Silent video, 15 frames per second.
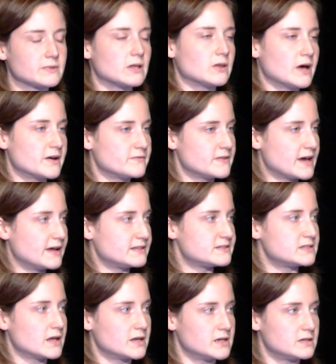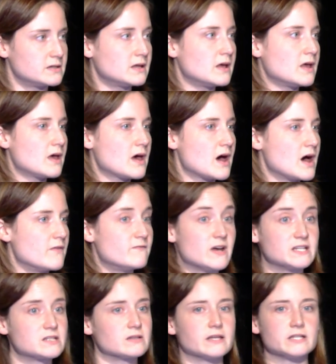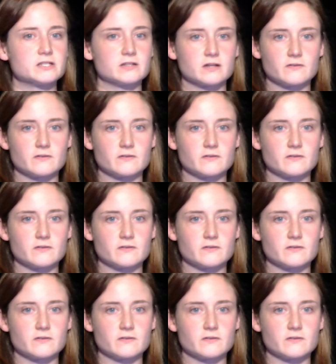A lot of that studied ventilation